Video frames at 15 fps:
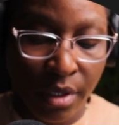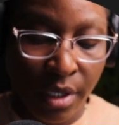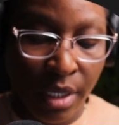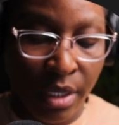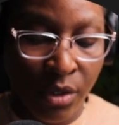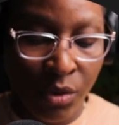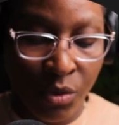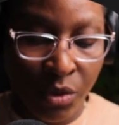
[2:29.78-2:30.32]

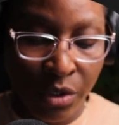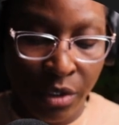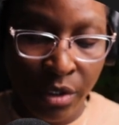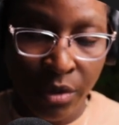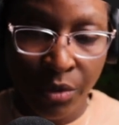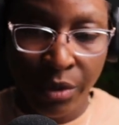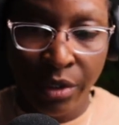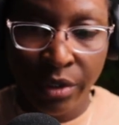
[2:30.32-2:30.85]
hello
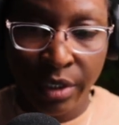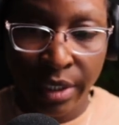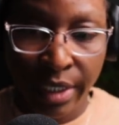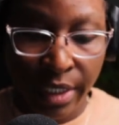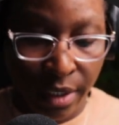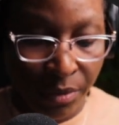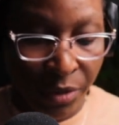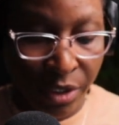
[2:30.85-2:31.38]
world. We're going to
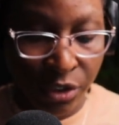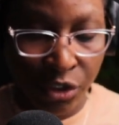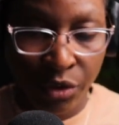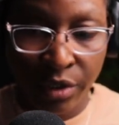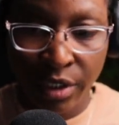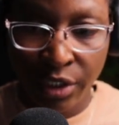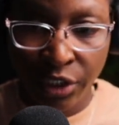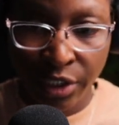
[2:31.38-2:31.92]
keep it
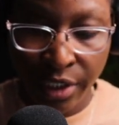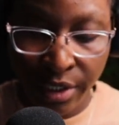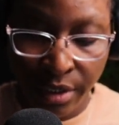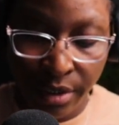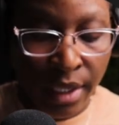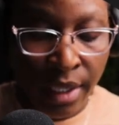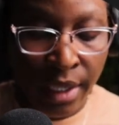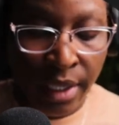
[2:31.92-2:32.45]

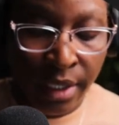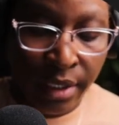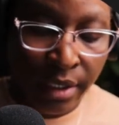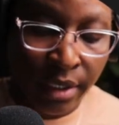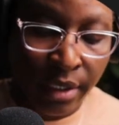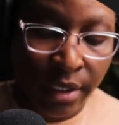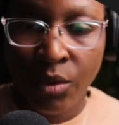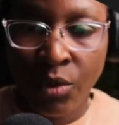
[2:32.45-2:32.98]
tradition.
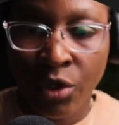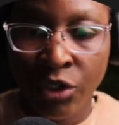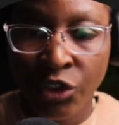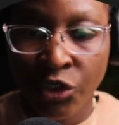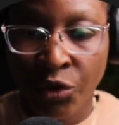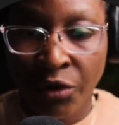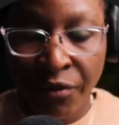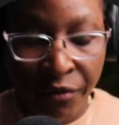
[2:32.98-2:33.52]
And
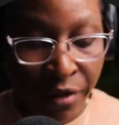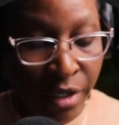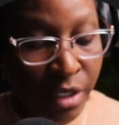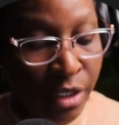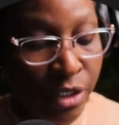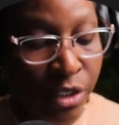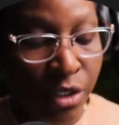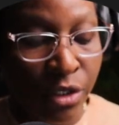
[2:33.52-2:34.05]
once you're
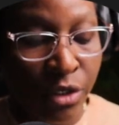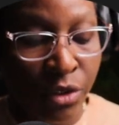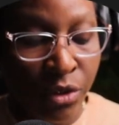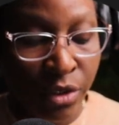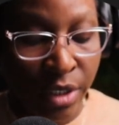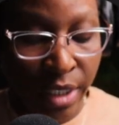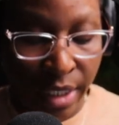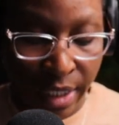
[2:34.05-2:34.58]
finished, you're going
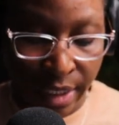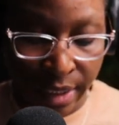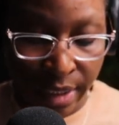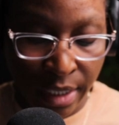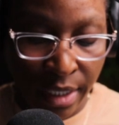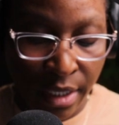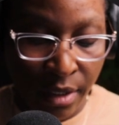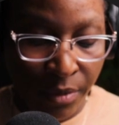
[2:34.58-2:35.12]
to hit
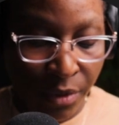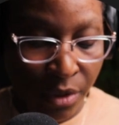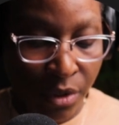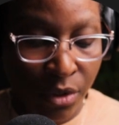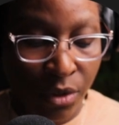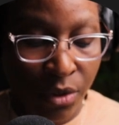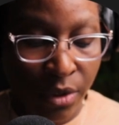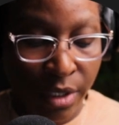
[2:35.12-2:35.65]
escape,
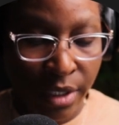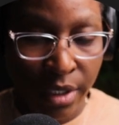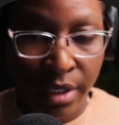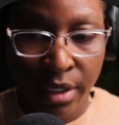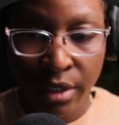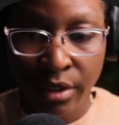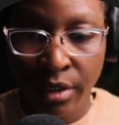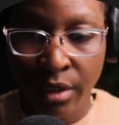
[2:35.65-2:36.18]

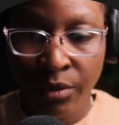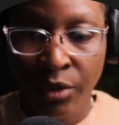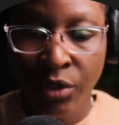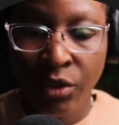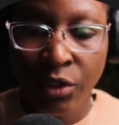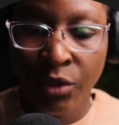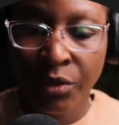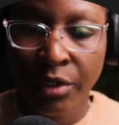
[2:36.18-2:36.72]

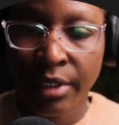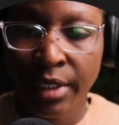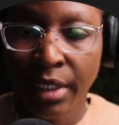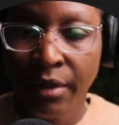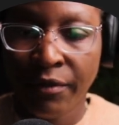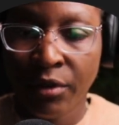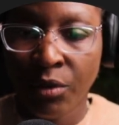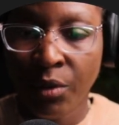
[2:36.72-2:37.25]
:WQ to
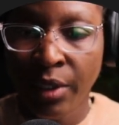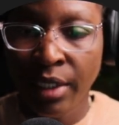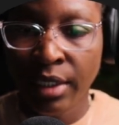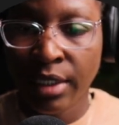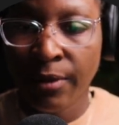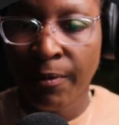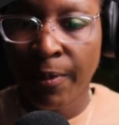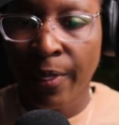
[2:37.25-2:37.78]
save and
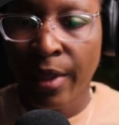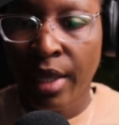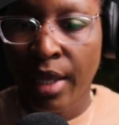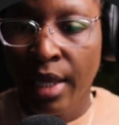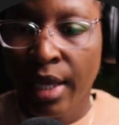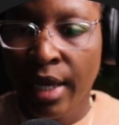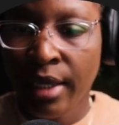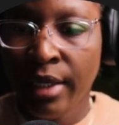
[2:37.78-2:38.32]
quit.
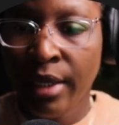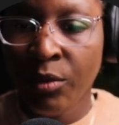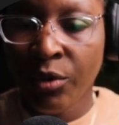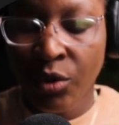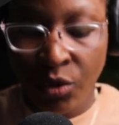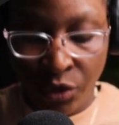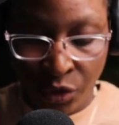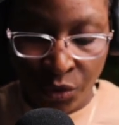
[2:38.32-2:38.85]
And then we're
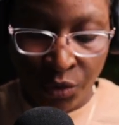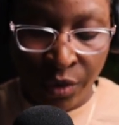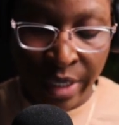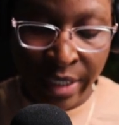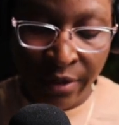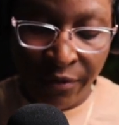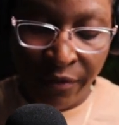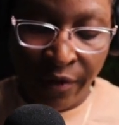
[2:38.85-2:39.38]
going to
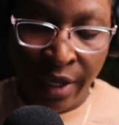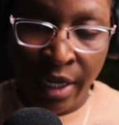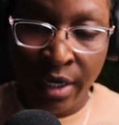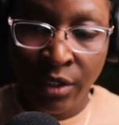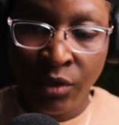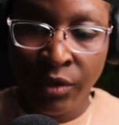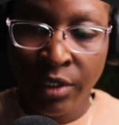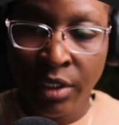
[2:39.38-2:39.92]
run the file
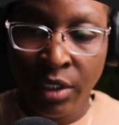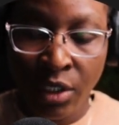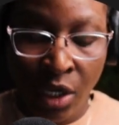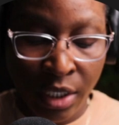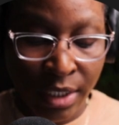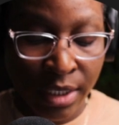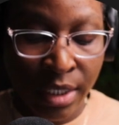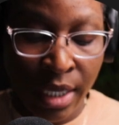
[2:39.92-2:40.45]
using
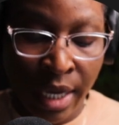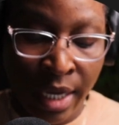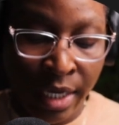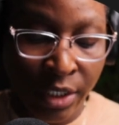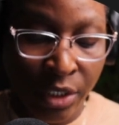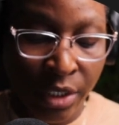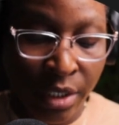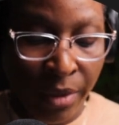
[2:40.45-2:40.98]

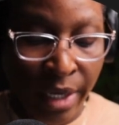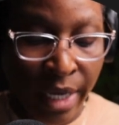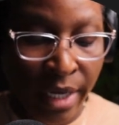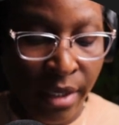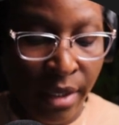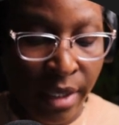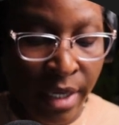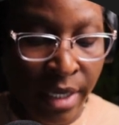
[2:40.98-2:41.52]

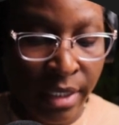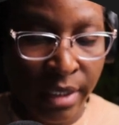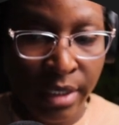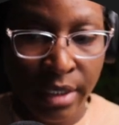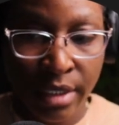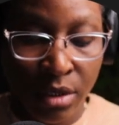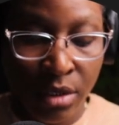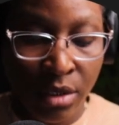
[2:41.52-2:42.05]

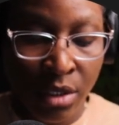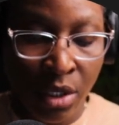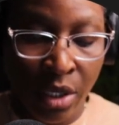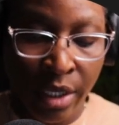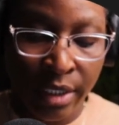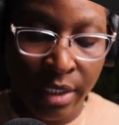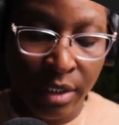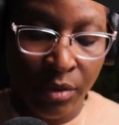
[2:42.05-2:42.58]

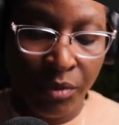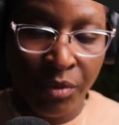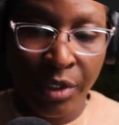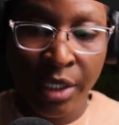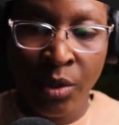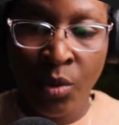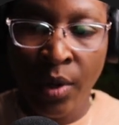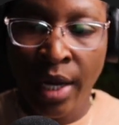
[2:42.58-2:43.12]

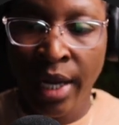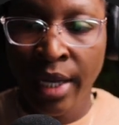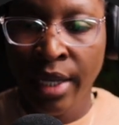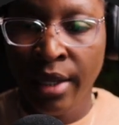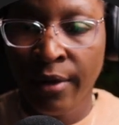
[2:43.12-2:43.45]
./pytest.py,